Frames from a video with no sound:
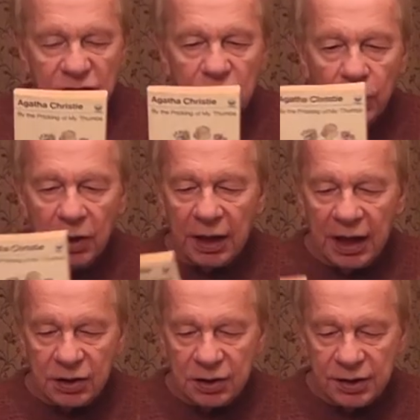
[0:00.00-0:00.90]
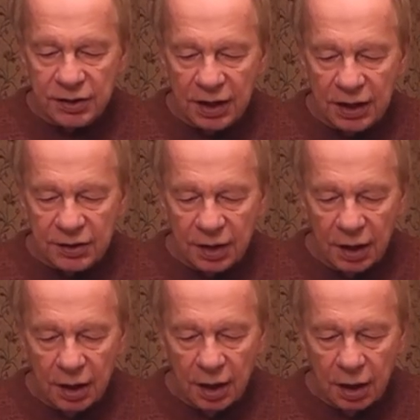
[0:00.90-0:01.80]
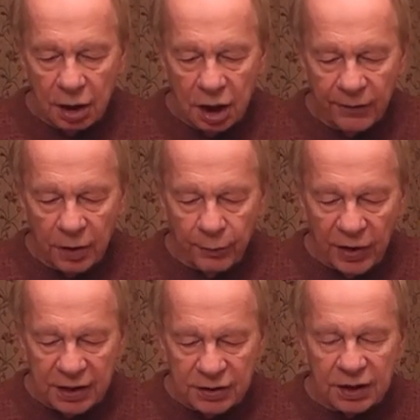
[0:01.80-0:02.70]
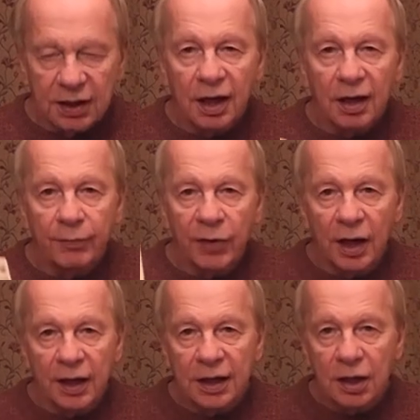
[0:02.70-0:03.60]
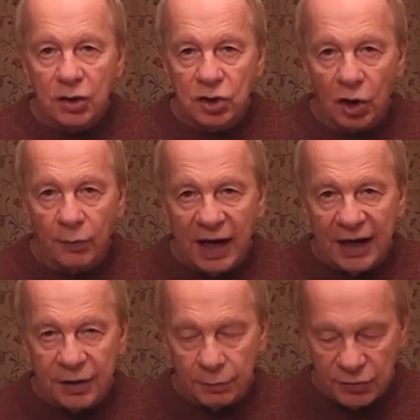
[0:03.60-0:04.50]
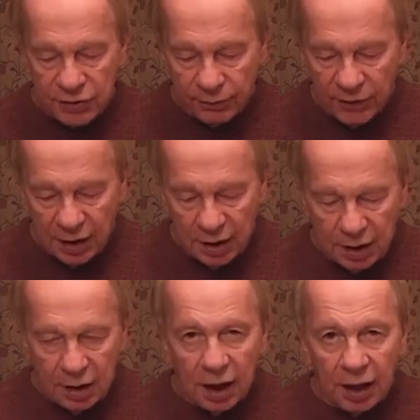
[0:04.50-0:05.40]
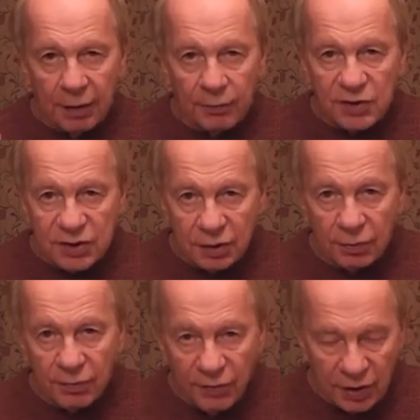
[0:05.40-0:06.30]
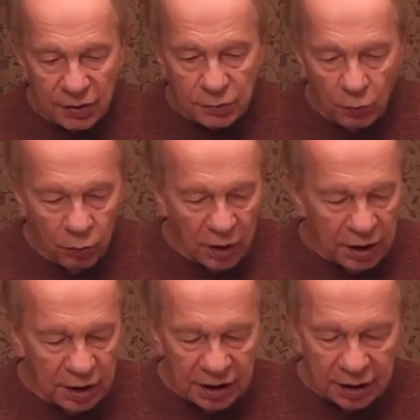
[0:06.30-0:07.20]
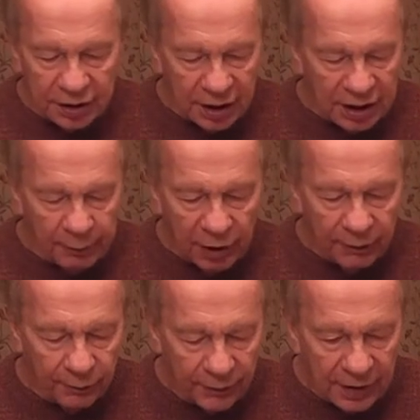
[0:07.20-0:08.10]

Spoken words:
This one actually says cover painting by Tom Adams. So there's one little dilemma.